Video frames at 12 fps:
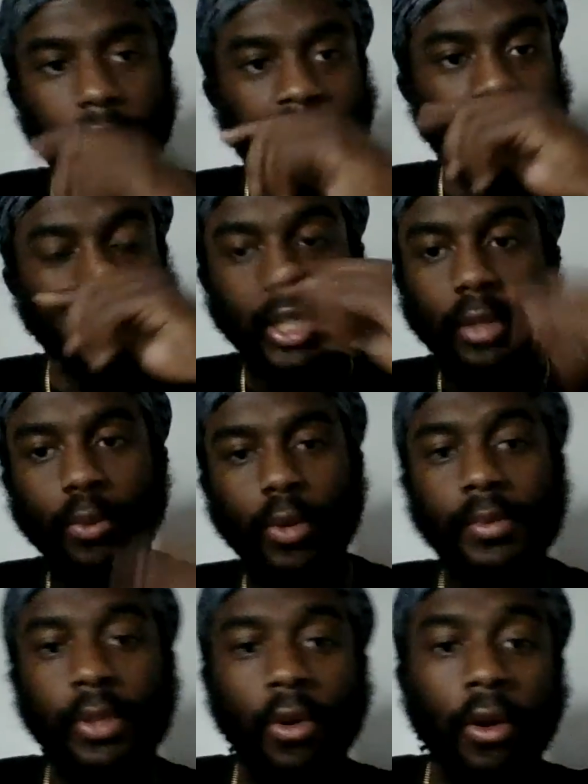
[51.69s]
Shalom
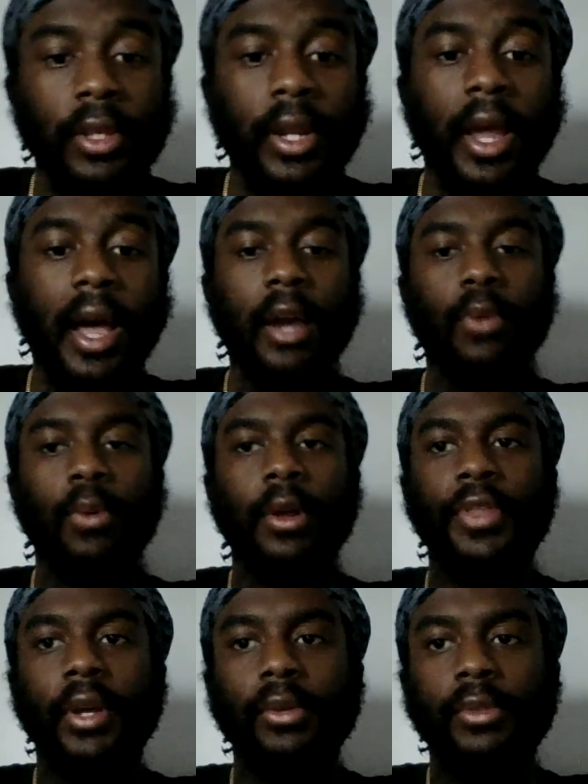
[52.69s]
to all of the Akwath
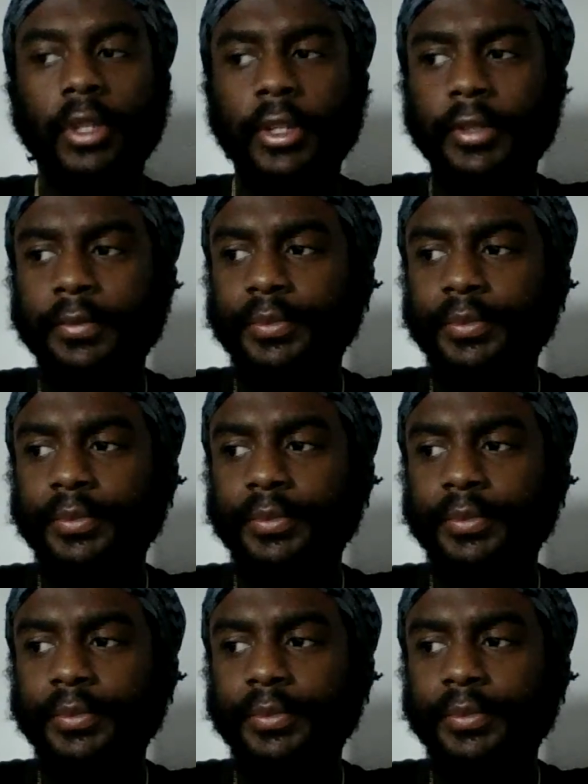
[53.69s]
out there,